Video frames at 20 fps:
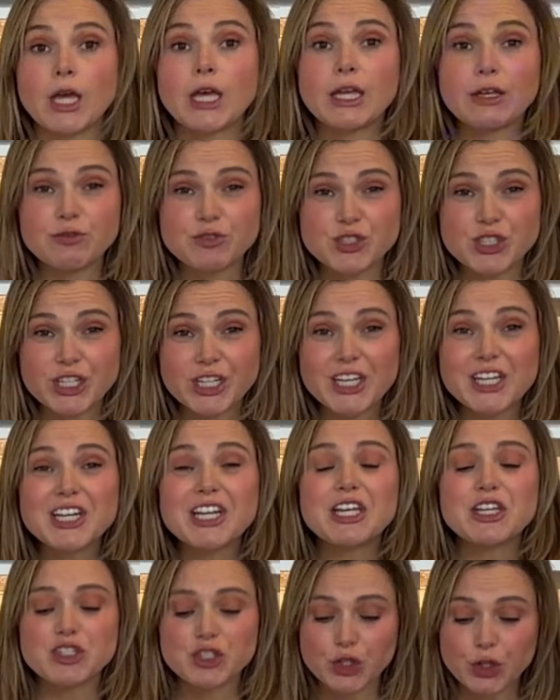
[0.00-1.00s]
If chicken
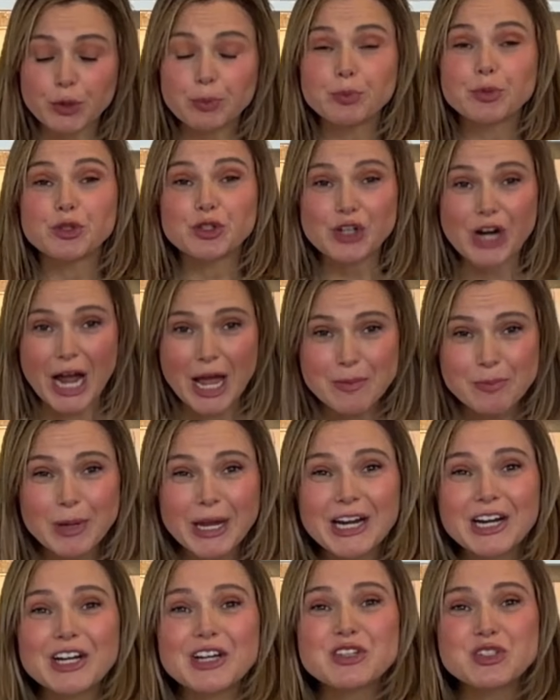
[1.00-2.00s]
is your
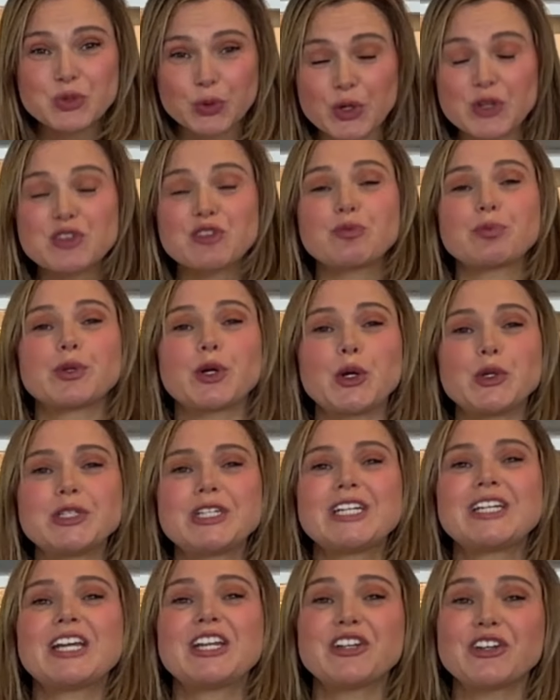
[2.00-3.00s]
primary source of
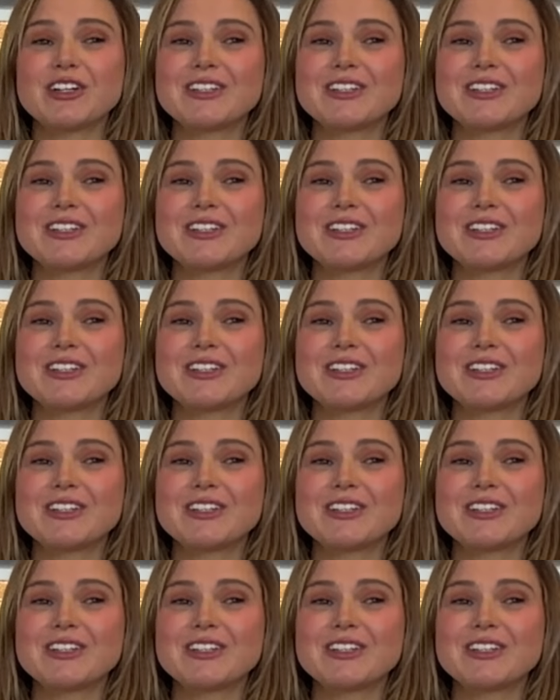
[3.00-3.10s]
protein in your